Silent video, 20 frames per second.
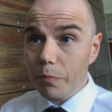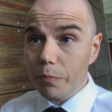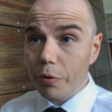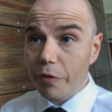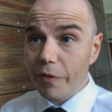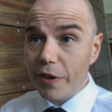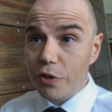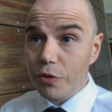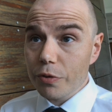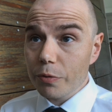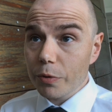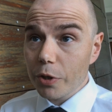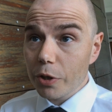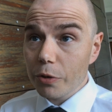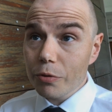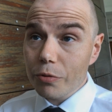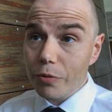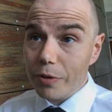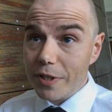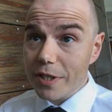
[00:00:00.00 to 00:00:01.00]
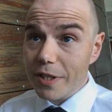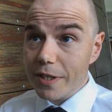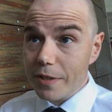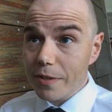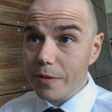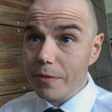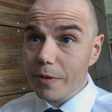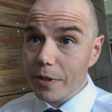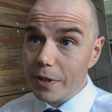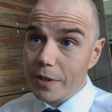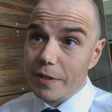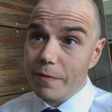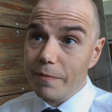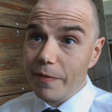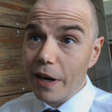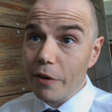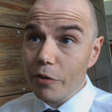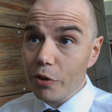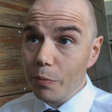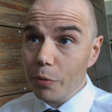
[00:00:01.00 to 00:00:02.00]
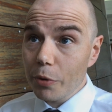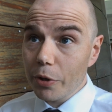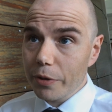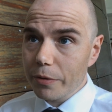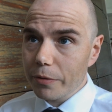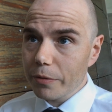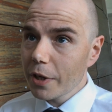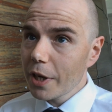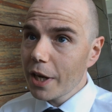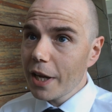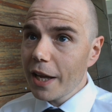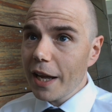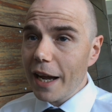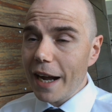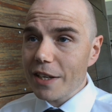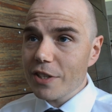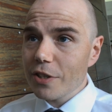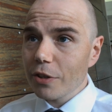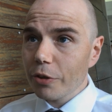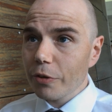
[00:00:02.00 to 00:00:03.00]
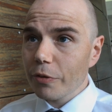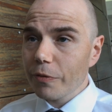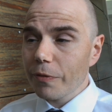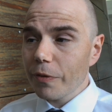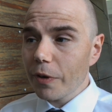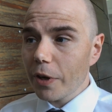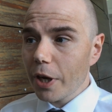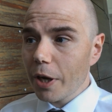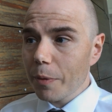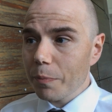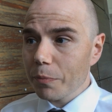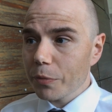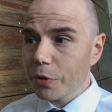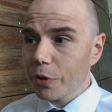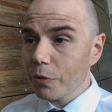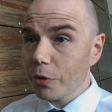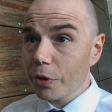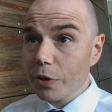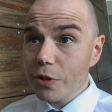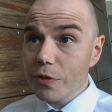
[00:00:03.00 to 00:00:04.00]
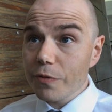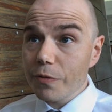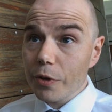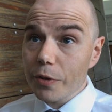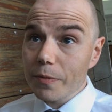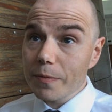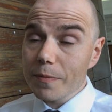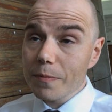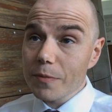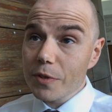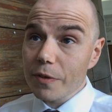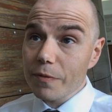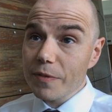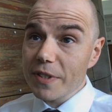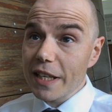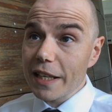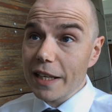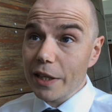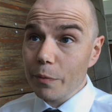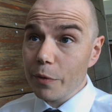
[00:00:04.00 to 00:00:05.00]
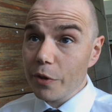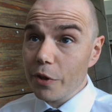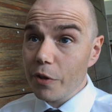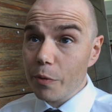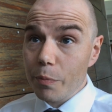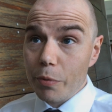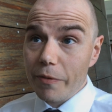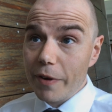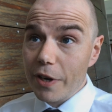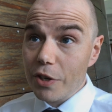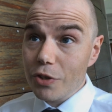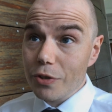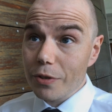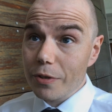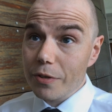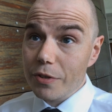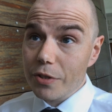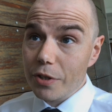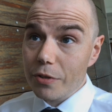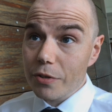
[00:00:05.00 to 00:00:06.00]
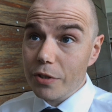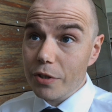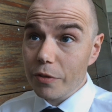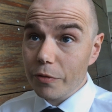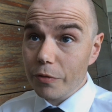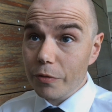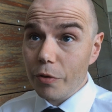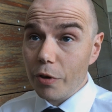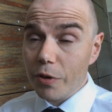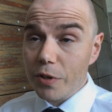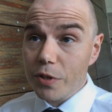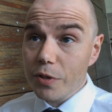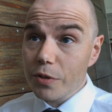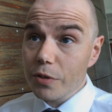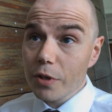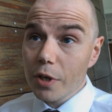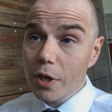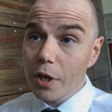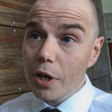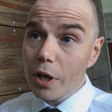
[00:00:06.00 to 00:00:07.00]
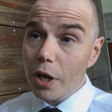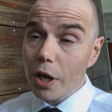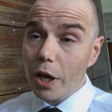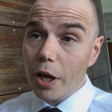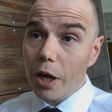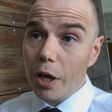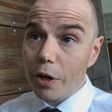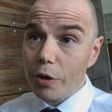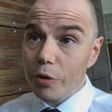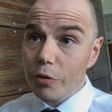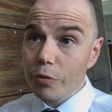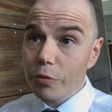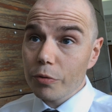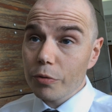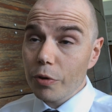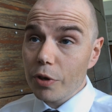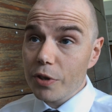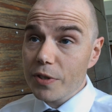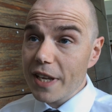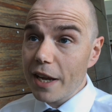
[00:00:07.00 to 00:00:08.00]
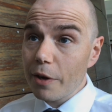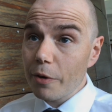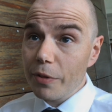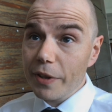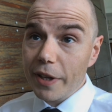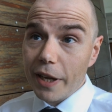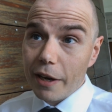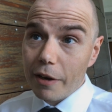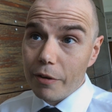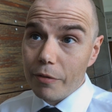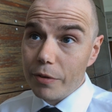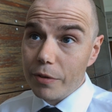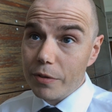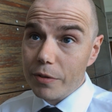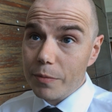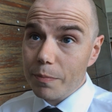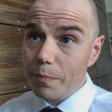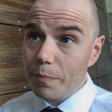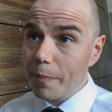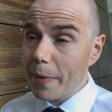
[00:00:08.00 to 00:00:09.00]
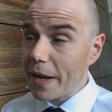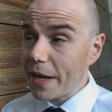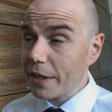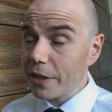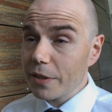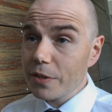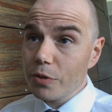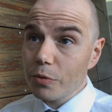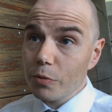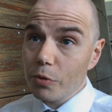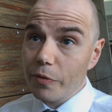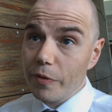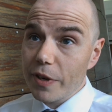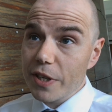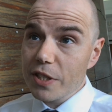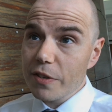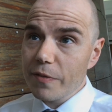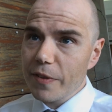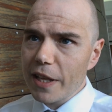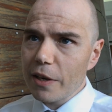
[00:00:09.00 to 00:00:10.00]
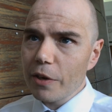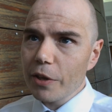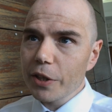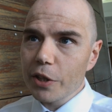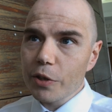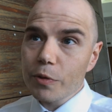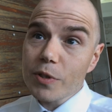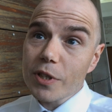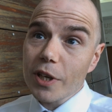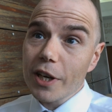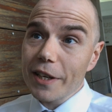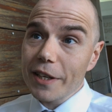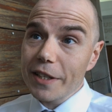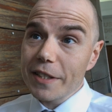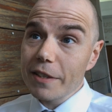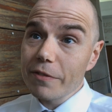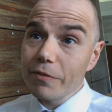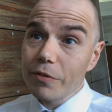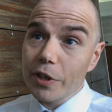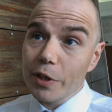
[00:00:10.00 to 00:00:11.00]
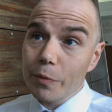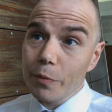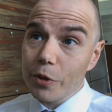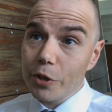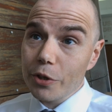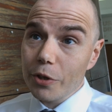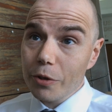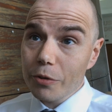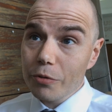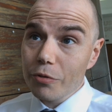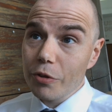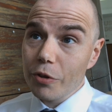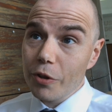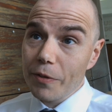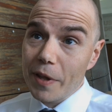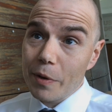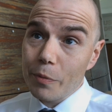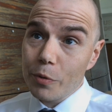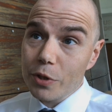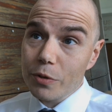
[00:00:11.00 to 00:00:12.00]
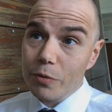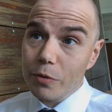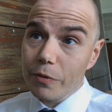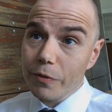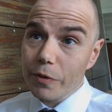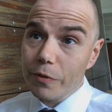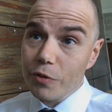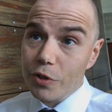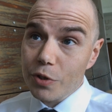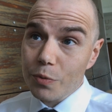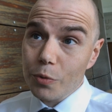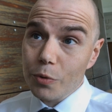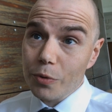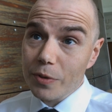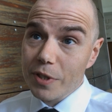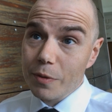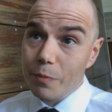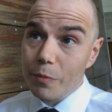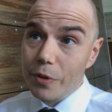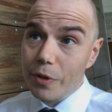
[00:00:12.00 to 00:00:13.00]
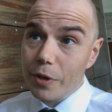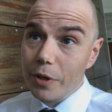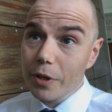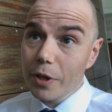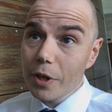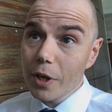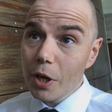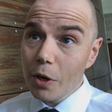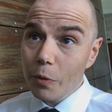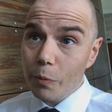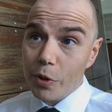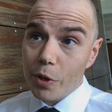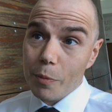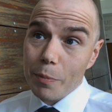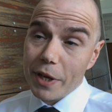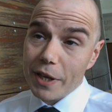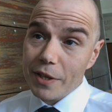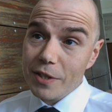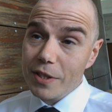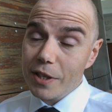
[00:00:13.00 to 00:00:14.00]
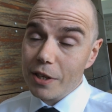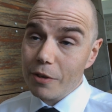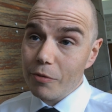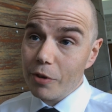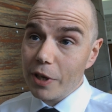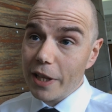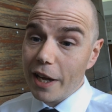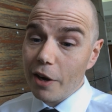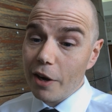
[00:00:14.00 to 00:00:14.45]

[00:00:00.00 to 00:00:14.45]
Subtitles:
professional doctorate is invaluable and adds a lot of kudos for sort of dealing with other professions and sort of cross healthcare and medics and all the rest of it. They look at you slightly differently with a doctorate than they would do if you've just walked in with a BSc. It really